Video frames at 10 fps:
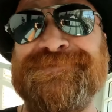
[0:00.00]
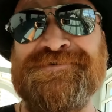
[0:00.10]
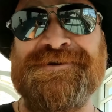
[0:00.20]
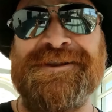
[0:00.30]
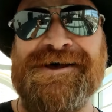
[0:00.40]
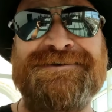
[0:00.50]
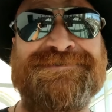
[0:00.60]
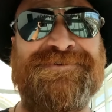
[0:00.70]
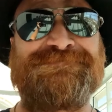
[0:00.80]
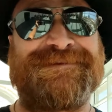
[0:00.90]
you get
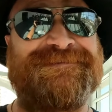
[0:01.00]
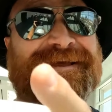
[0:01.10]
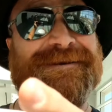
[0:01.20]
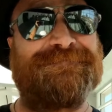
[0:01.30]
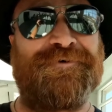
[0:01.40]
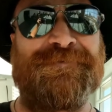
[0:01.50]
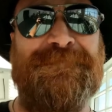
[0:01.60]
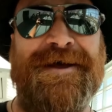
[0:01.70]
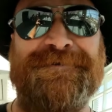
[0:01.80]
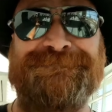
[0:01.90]
lost, you're missing that important
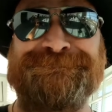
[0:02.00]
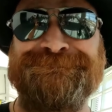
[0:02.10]
panel.